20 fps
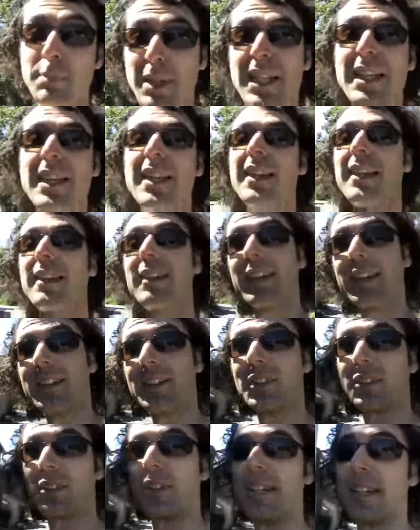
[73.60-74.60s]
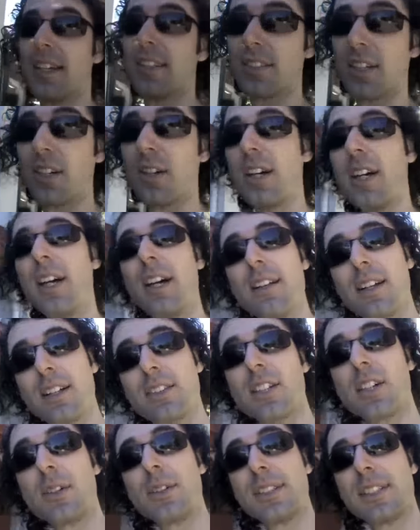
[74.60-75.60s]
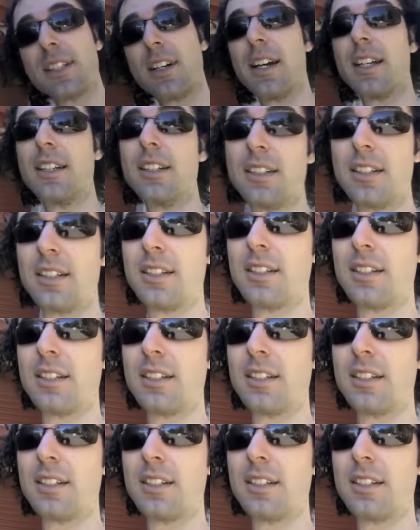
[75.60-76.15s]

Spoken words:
me here in Australia. So let's go inside.